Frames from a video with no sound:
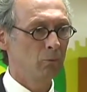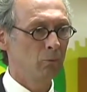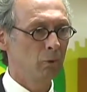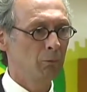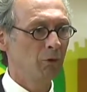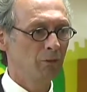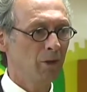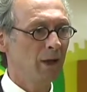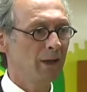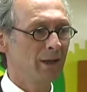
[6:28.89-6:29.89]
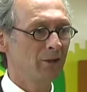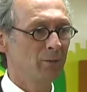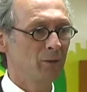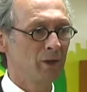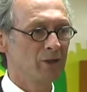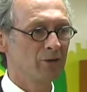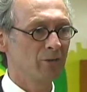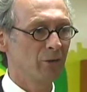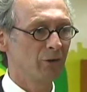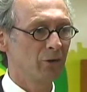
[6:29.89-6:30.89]
would provide inspiration
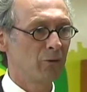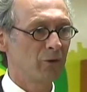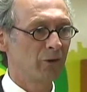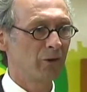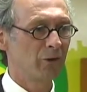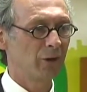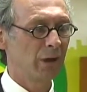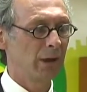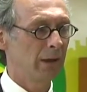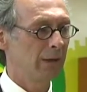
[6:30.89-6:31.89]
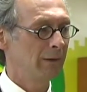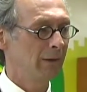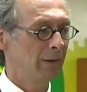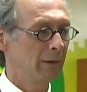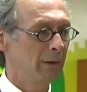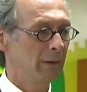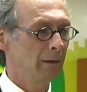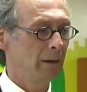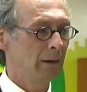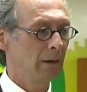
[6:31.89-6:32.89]
for students. And
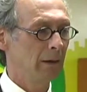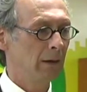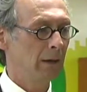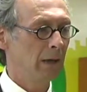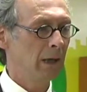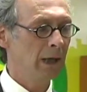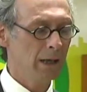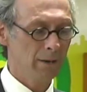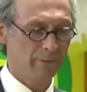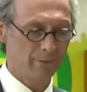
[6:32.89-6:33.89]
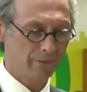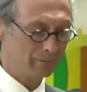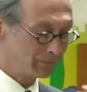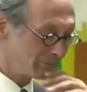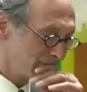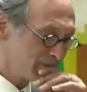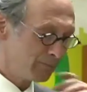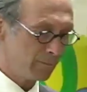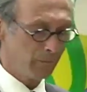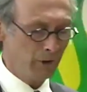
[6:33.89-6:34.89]
I have
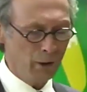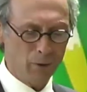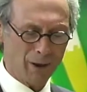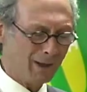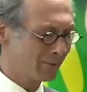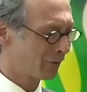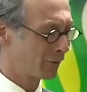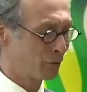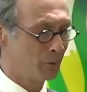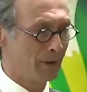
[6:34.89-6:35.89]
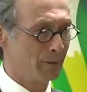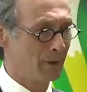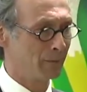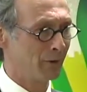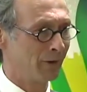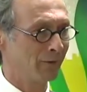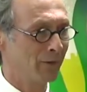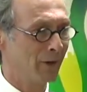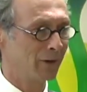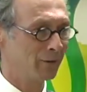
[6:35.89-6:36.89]
so many memories of
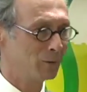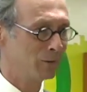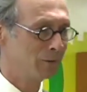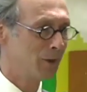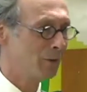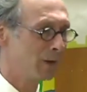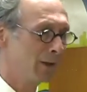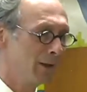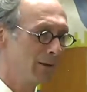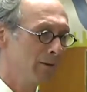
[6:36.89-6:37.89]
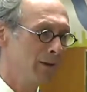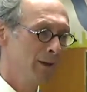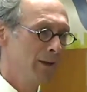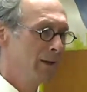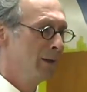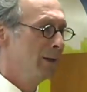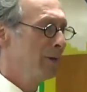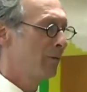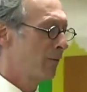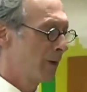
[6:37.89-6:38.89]
high school going here,
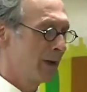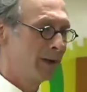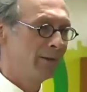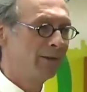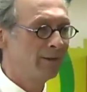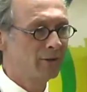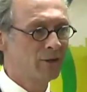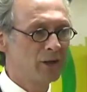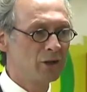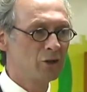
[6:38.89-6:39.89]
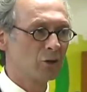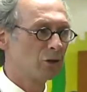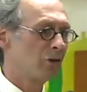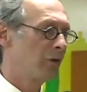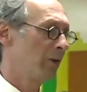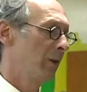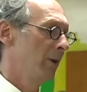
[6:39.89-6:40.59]
friends, teachers,